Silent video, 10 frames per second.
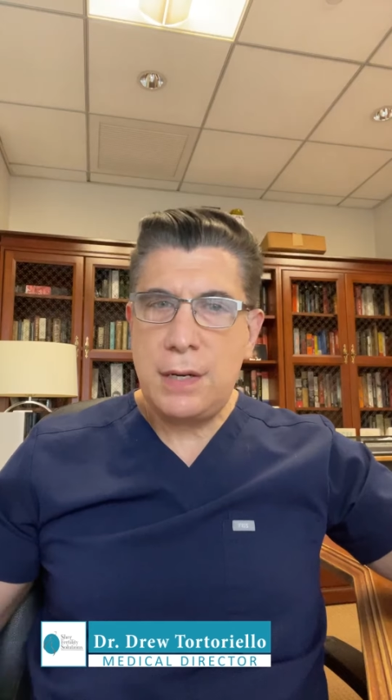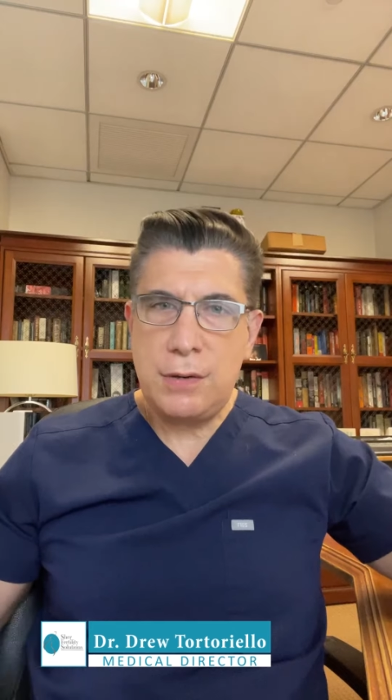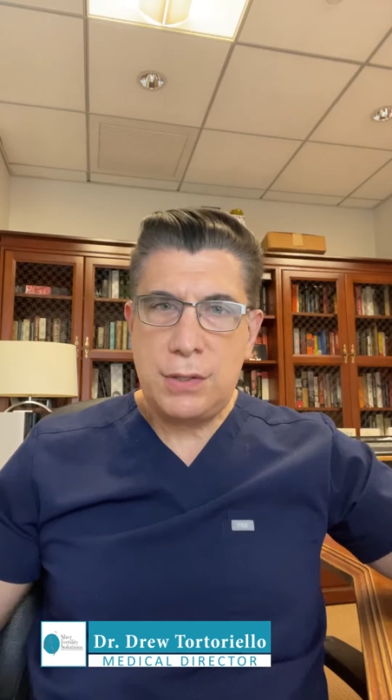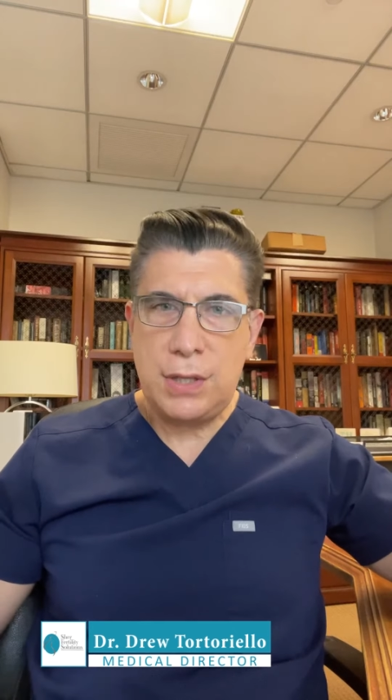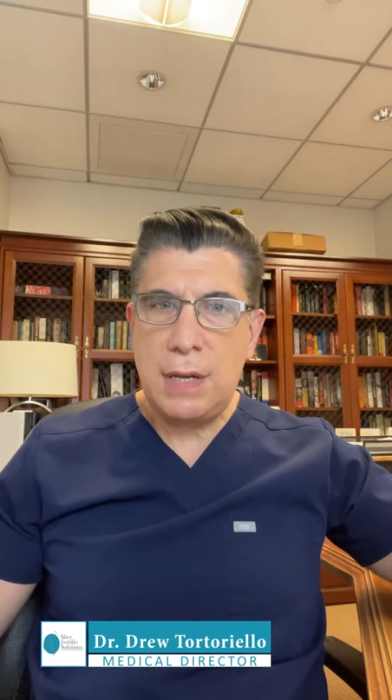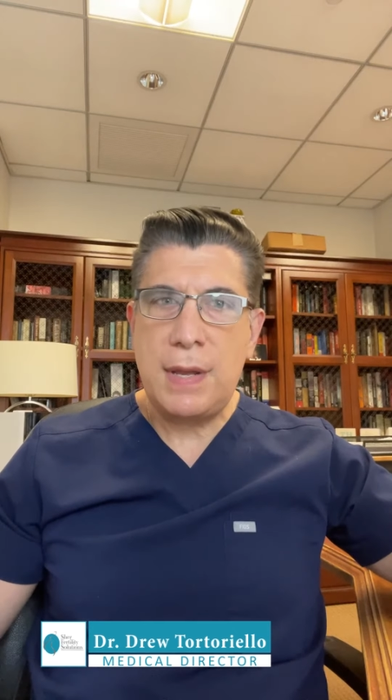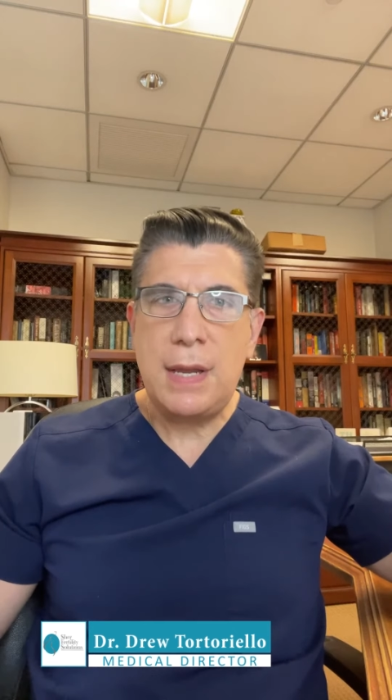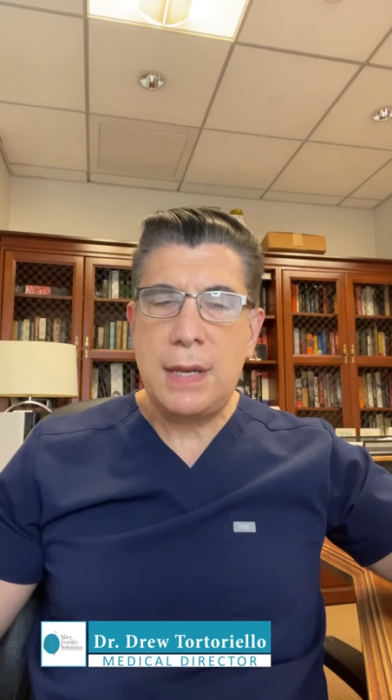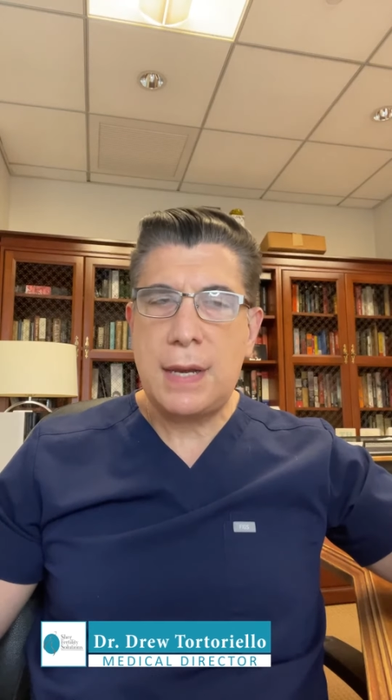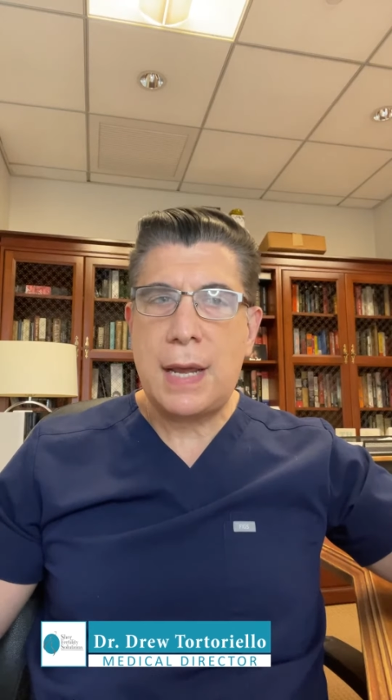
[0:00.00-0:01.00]
you see
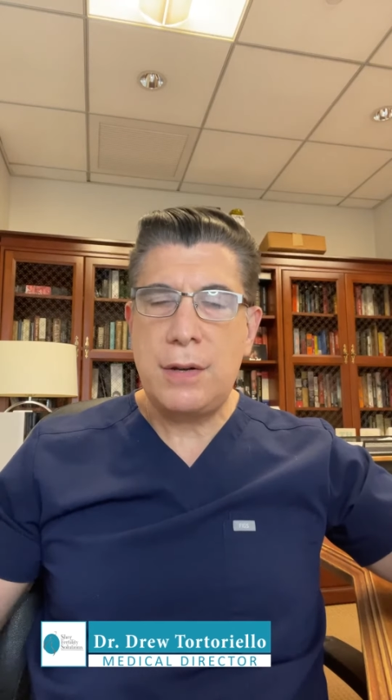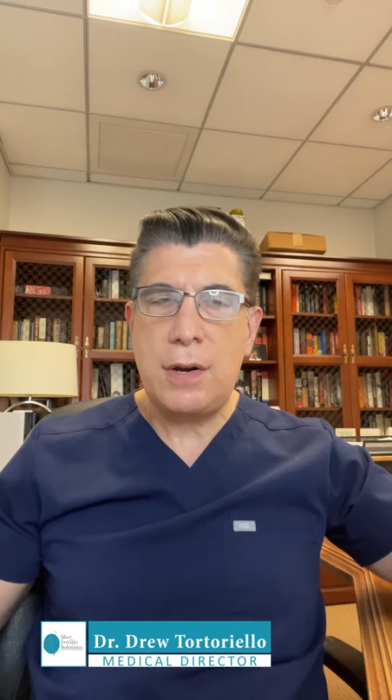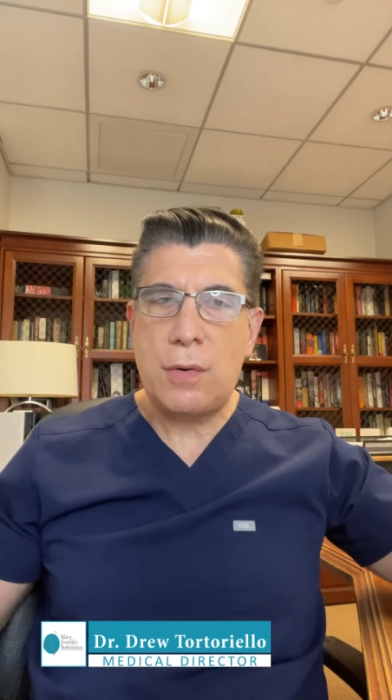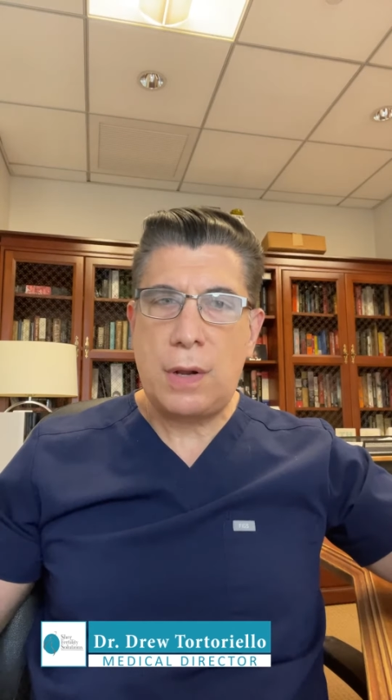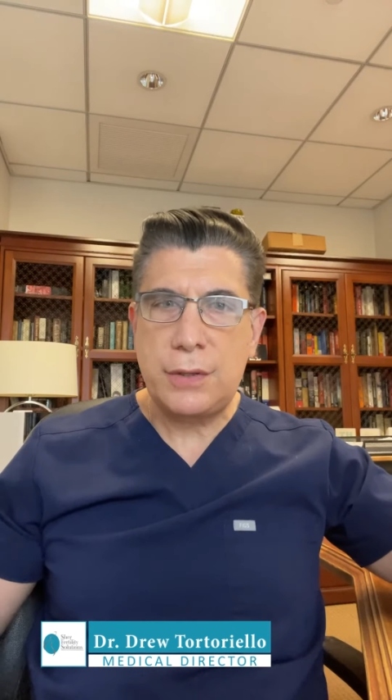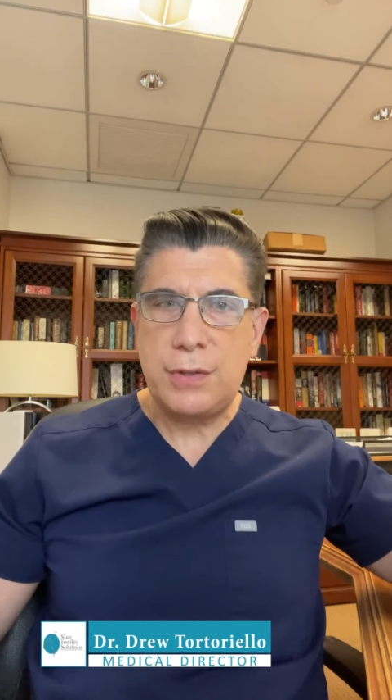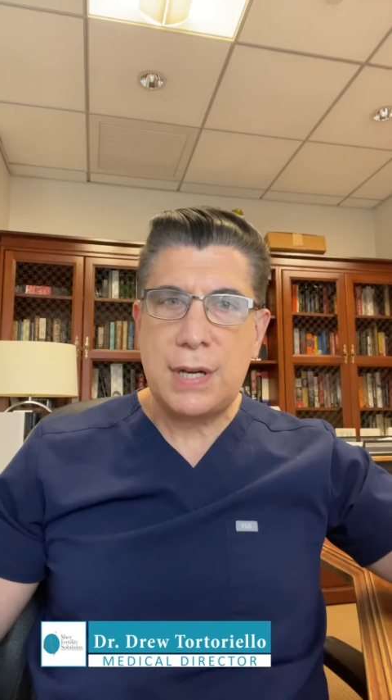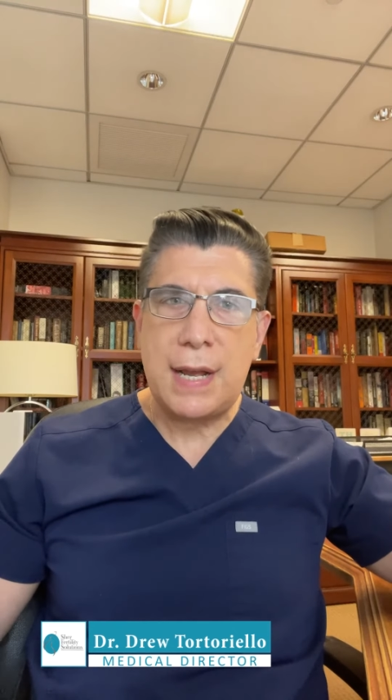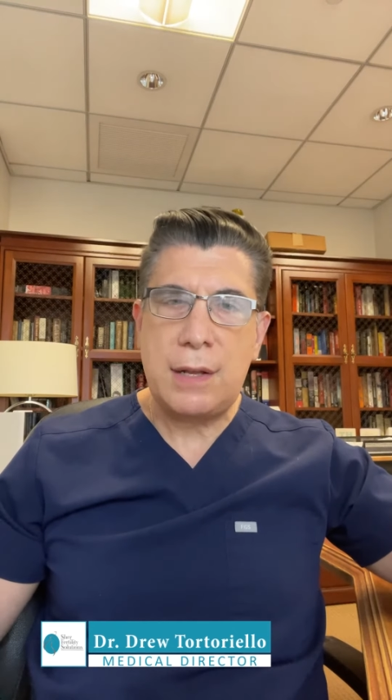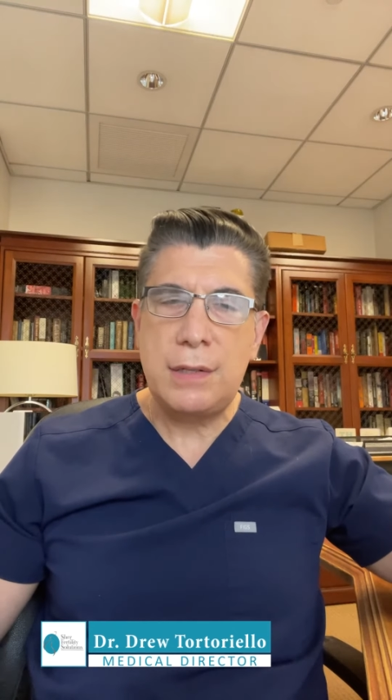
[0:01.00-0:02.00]
me and I do your
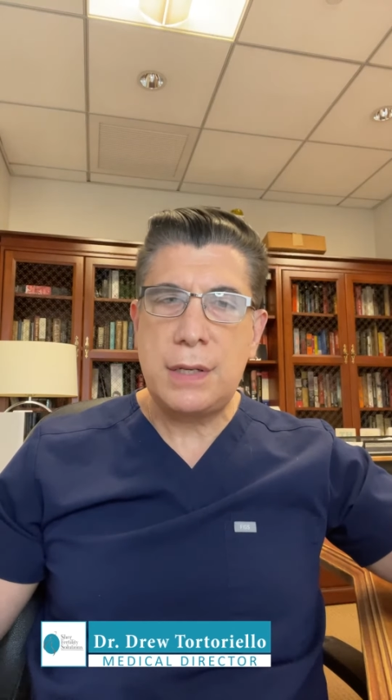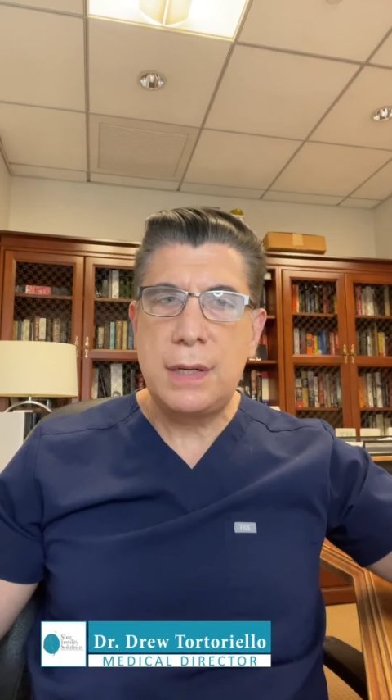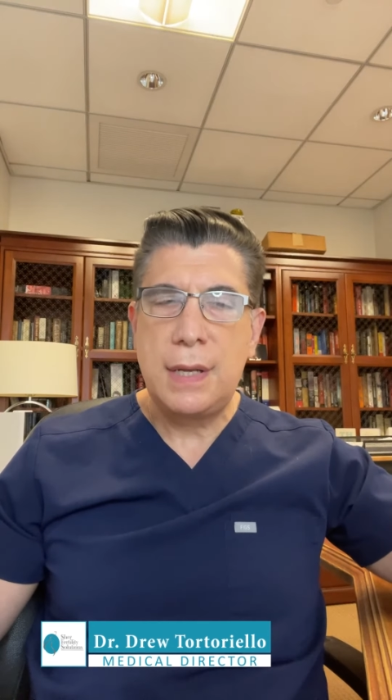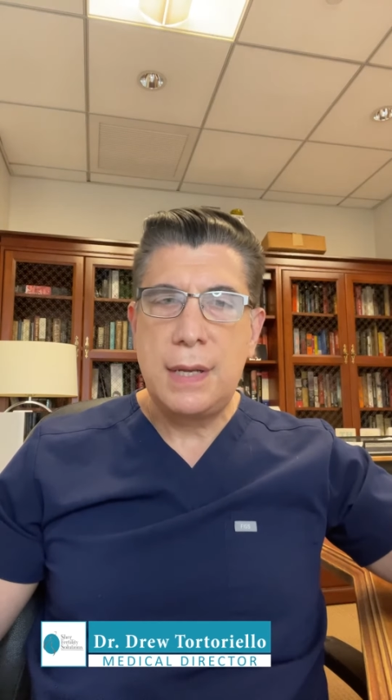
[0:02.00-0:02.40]
ultrasounds and